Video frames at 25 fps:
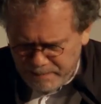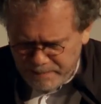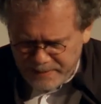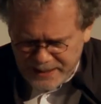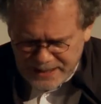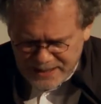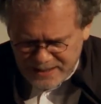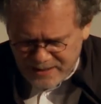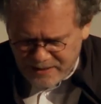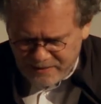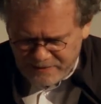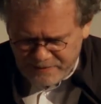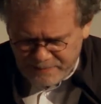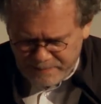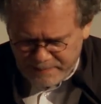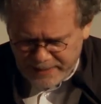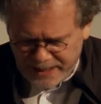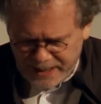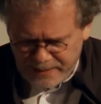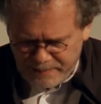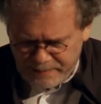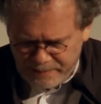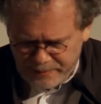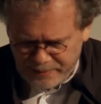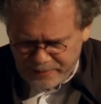piece of
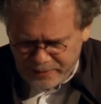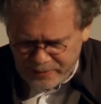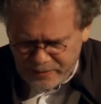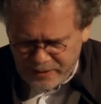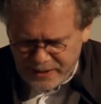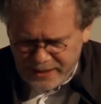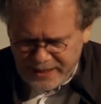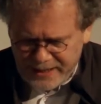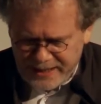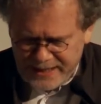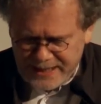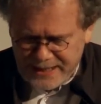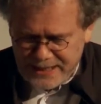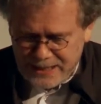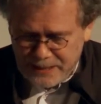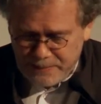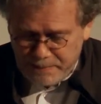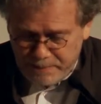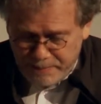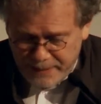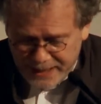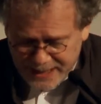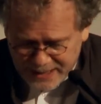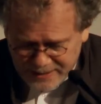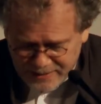paper is
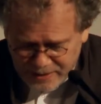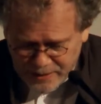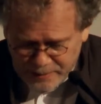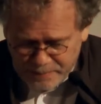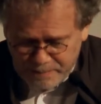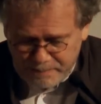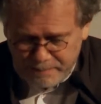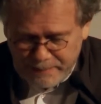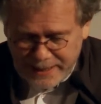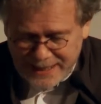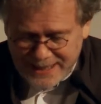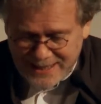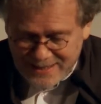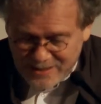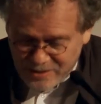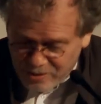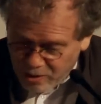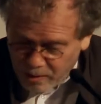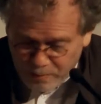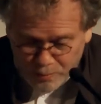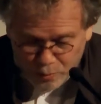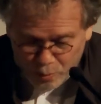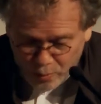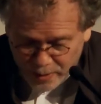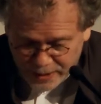picked up by
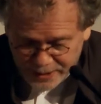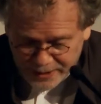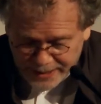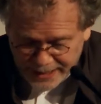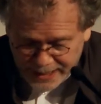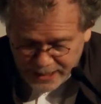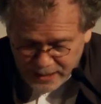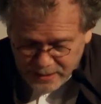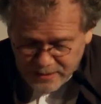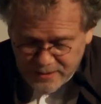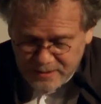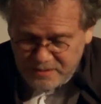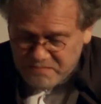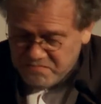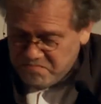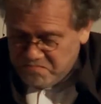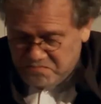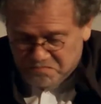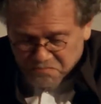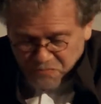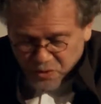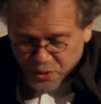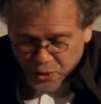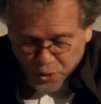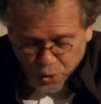someone else,
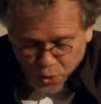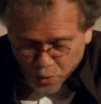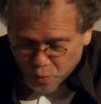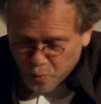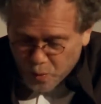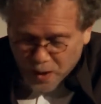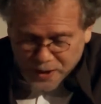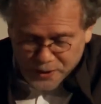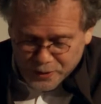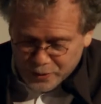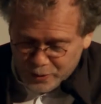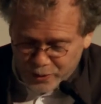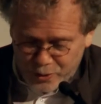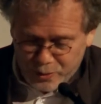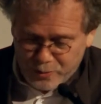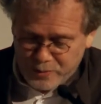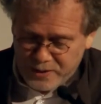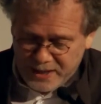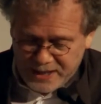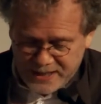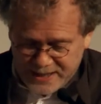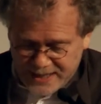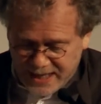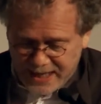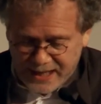no one knows
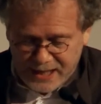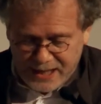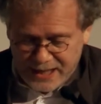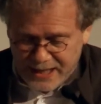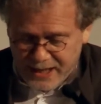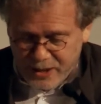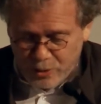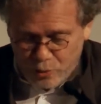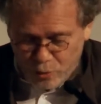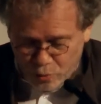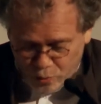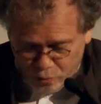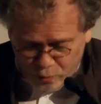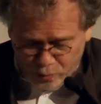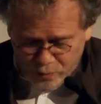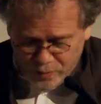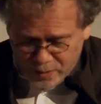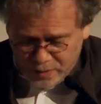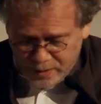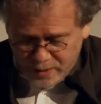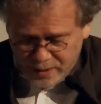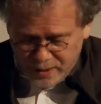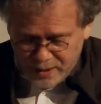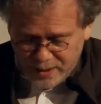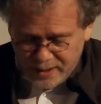exactly who,
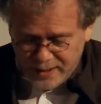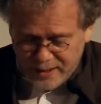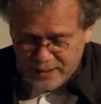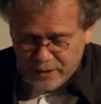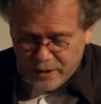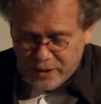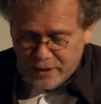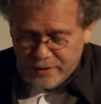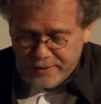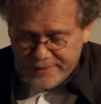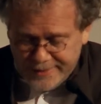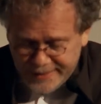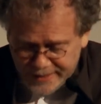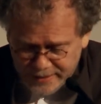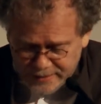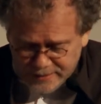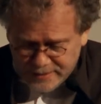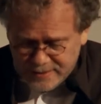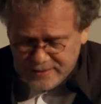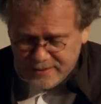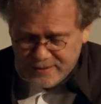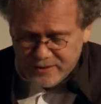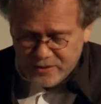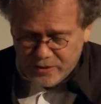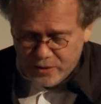
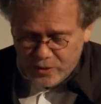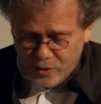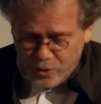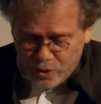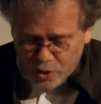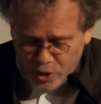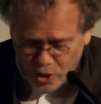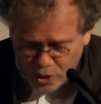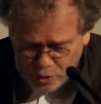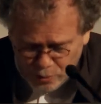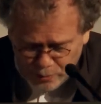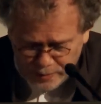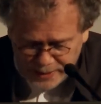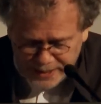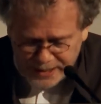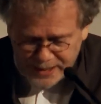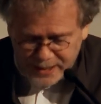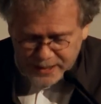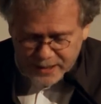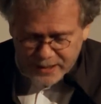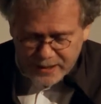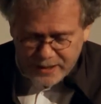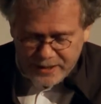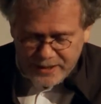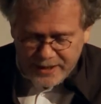thus
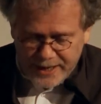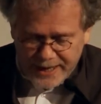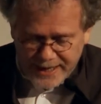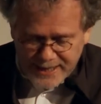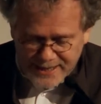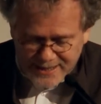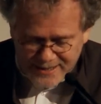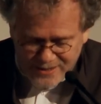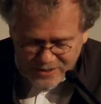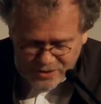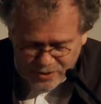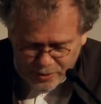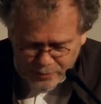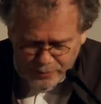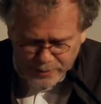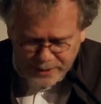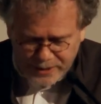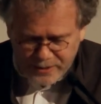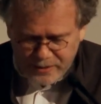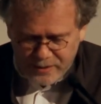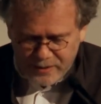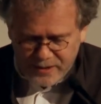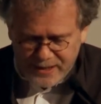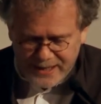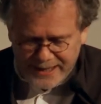allowing an
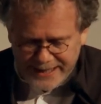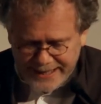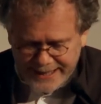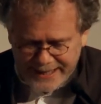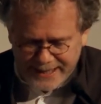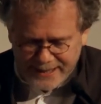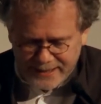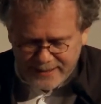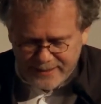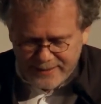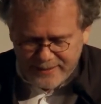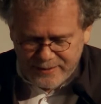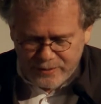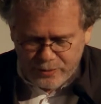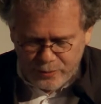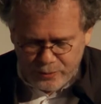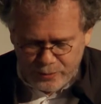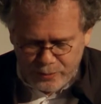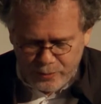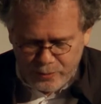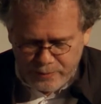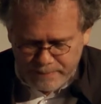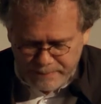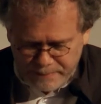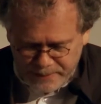historical link
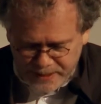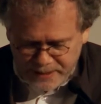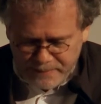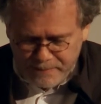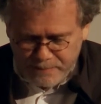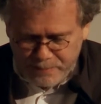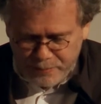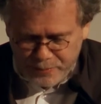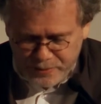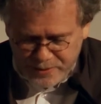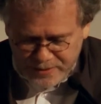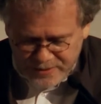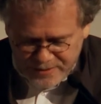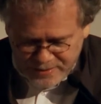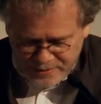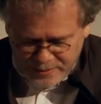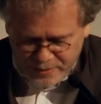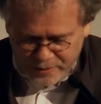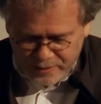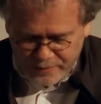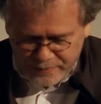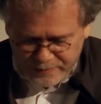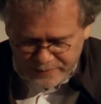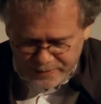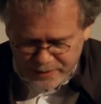to be
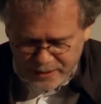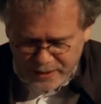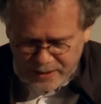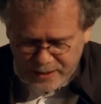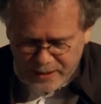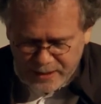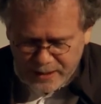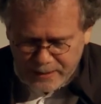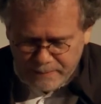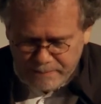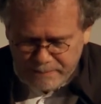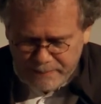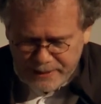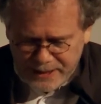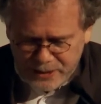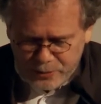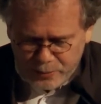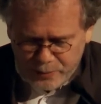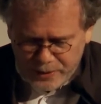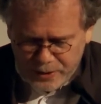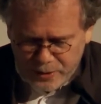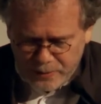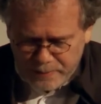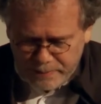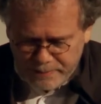preserved
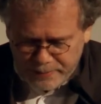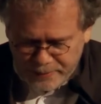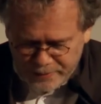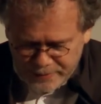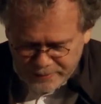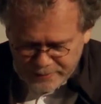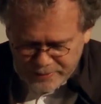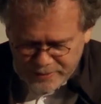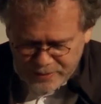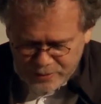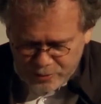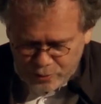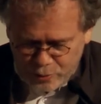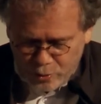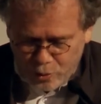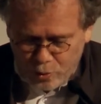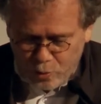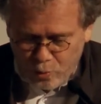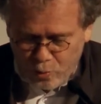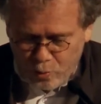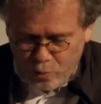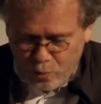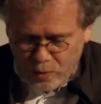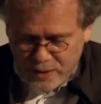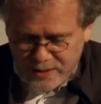between a person
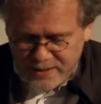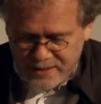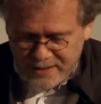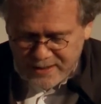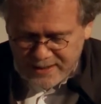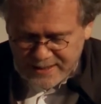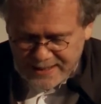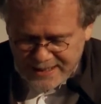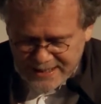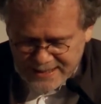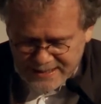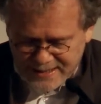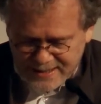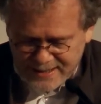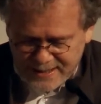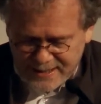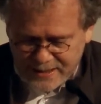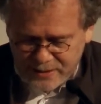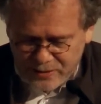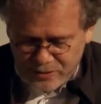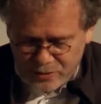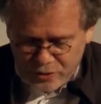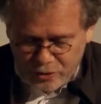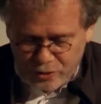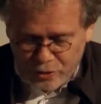who was
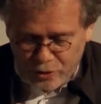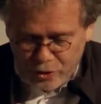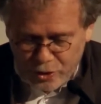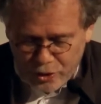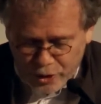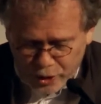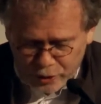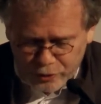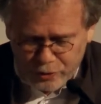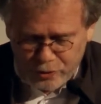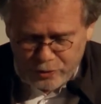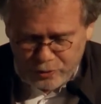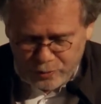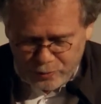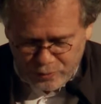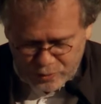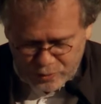destined not to